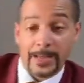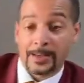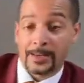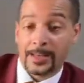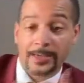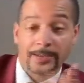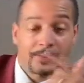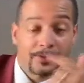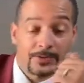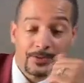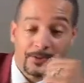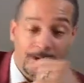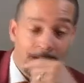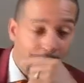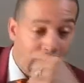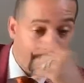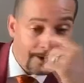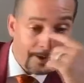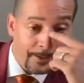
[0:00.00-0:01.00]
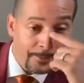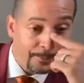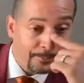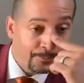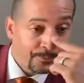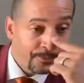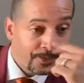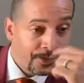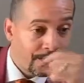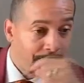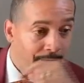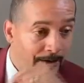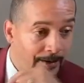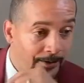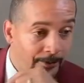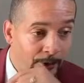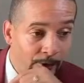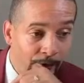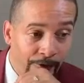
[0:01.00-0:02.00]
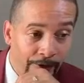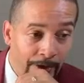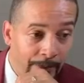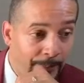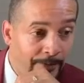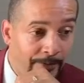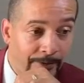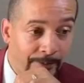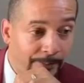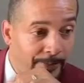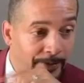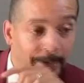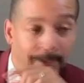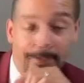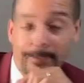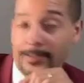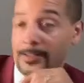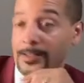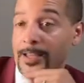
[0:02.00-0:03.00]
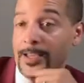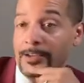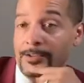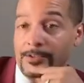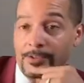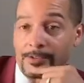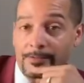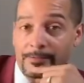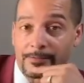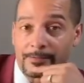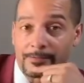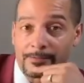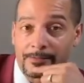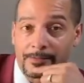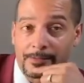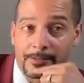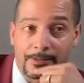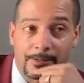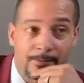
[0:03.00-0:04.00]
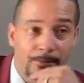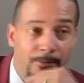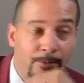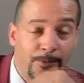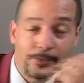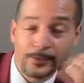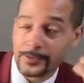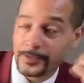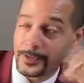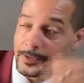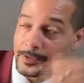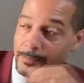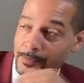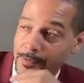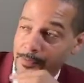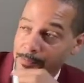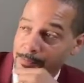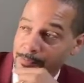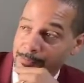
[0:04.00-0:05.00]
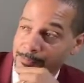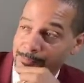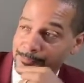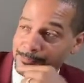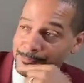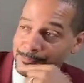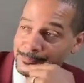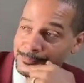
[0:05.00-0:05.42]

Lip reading: We got elections coming up. November, the biggest election. What would you tell the people?